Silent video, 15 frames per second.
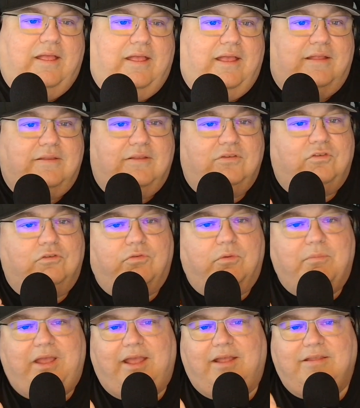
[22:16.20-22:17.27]
And this is
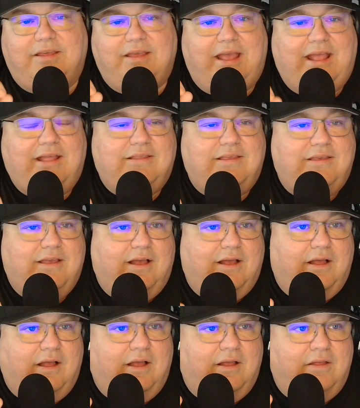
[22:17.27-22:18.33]
from Andy. Andy,
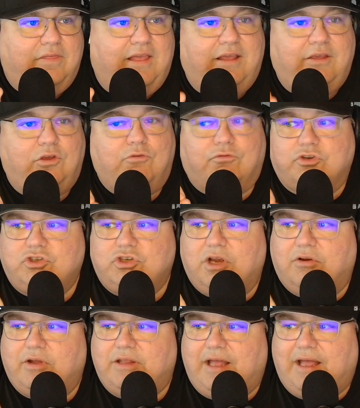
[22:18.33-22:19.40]
thank you for
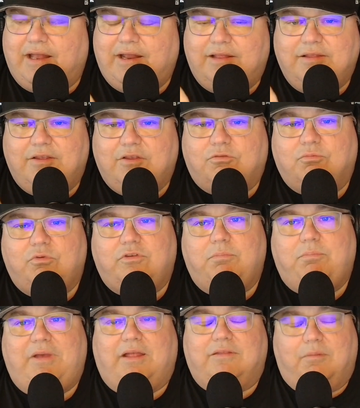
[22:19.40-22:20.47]
sharing that. And this was
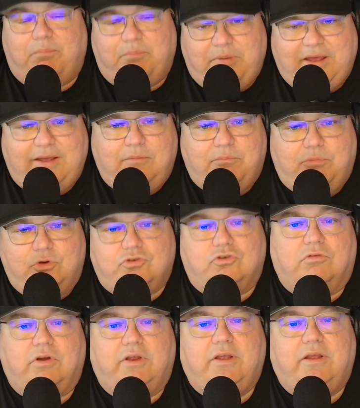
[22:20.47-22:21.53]
about the pig
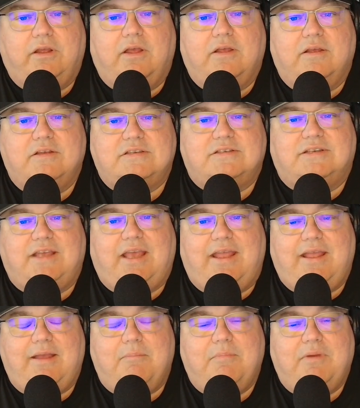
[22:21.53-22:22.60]
butchering
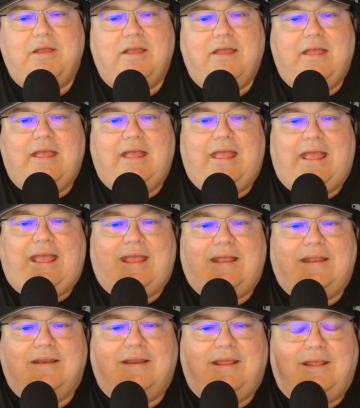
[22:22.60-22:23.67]
scam.
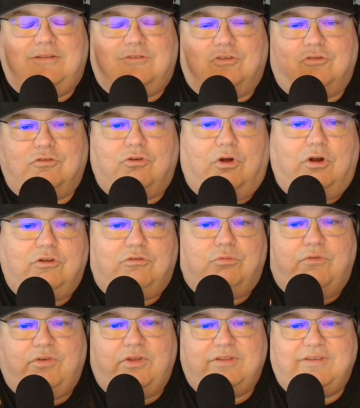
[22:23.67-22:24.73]
And it starts
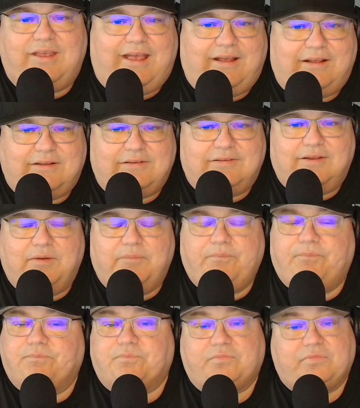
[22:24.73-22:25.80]
with a text.
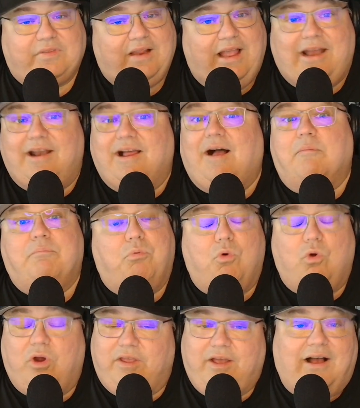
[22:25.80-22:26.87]
And
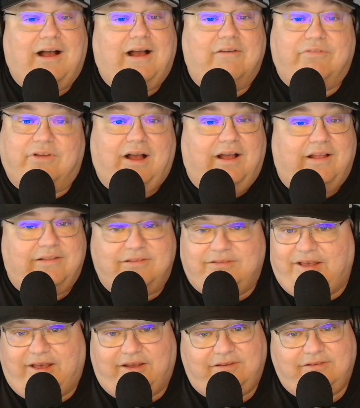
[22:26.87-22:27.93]
boy, I've gotten
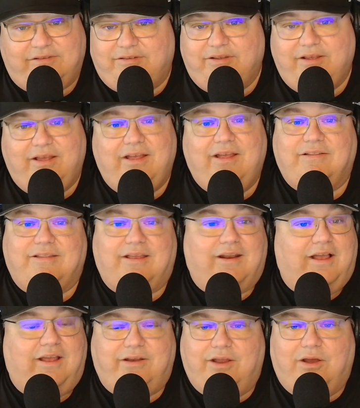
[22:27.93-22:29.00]
texts that
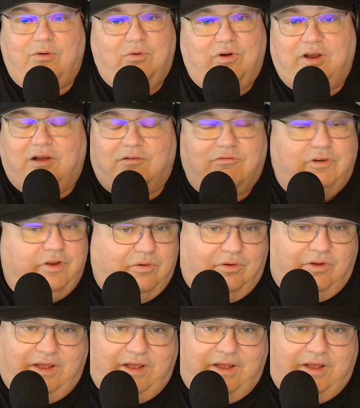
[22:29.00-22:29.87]
I know are not real.